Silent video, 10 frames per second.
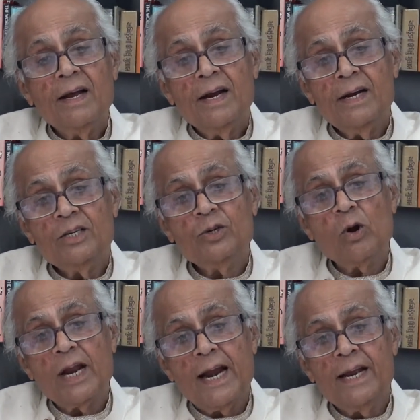It is
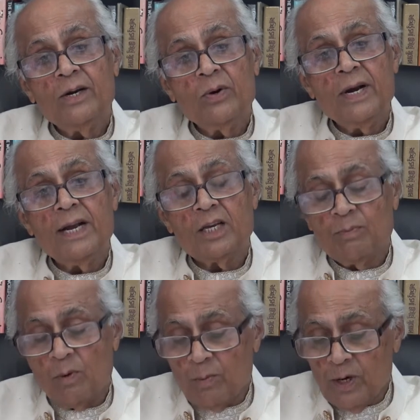not adding to India's
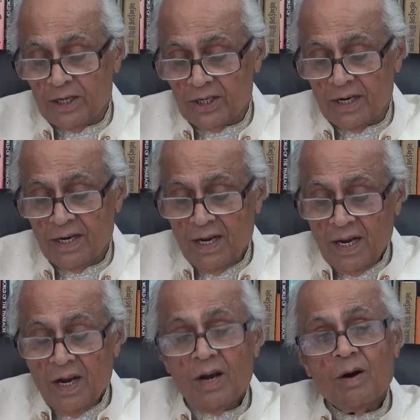population.
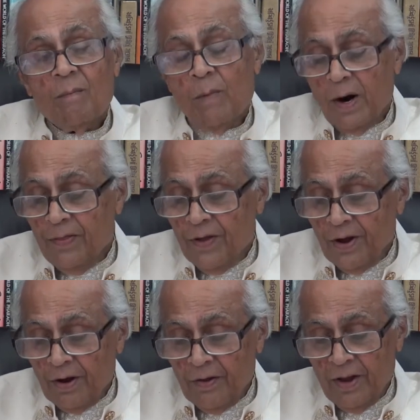But
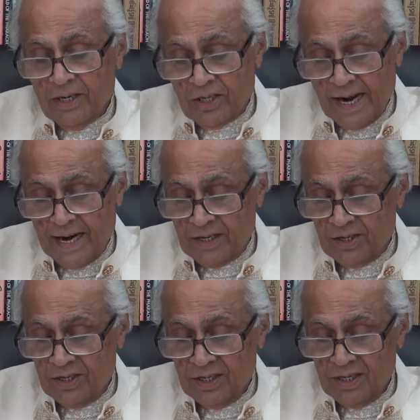the other
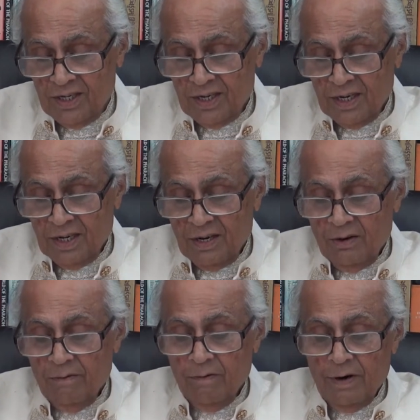states,
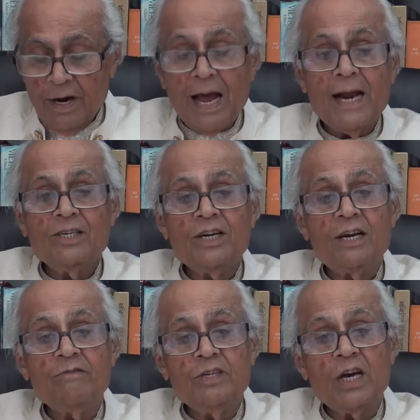9
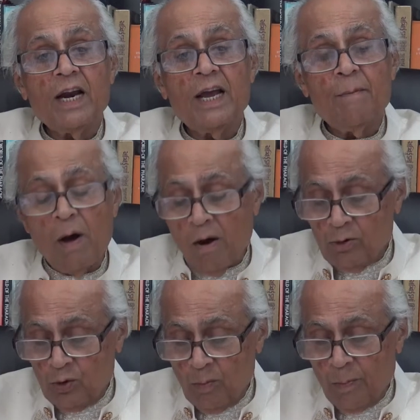states which are
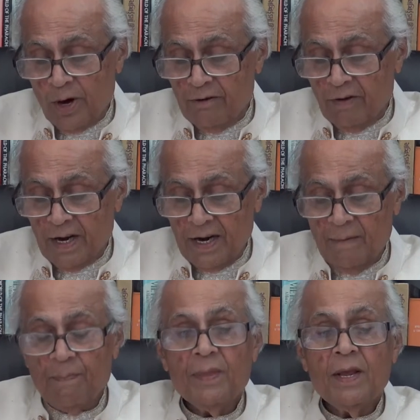above 2.1
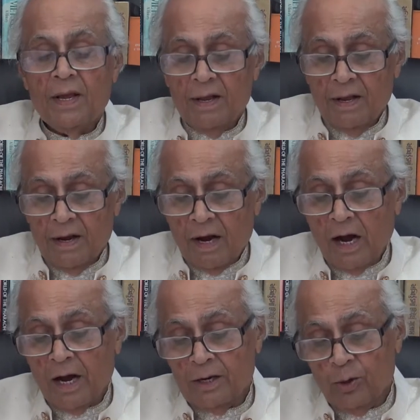
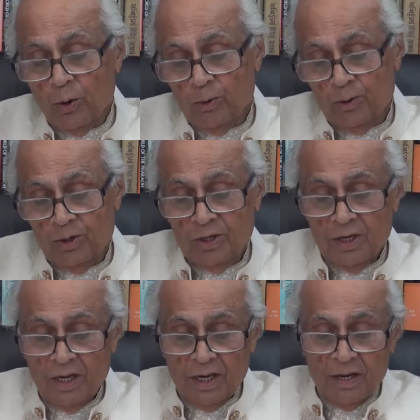are those.
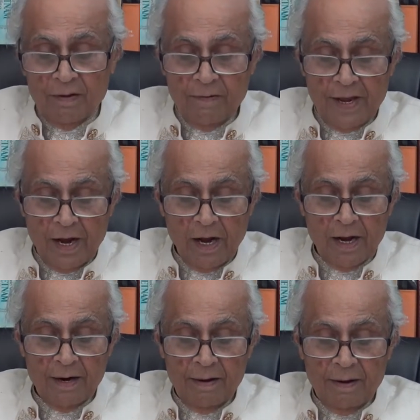They
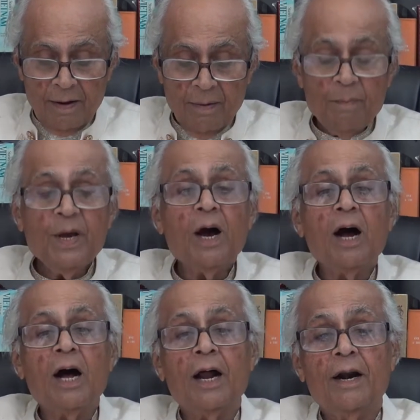are
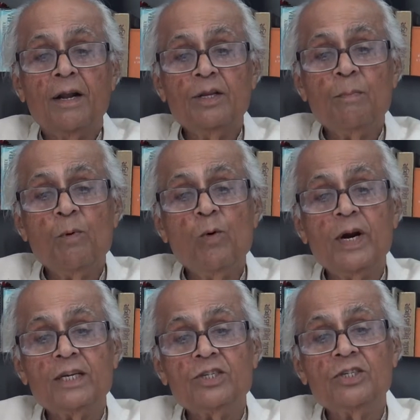Bihar, the
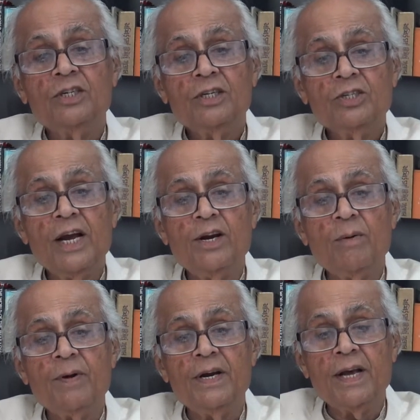poorest state
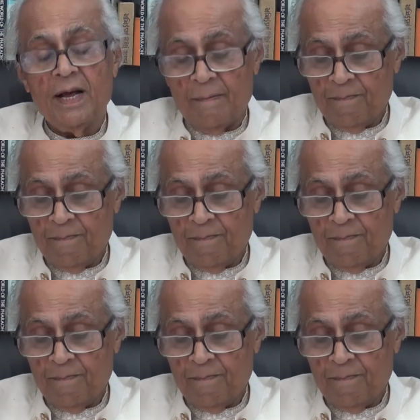of India.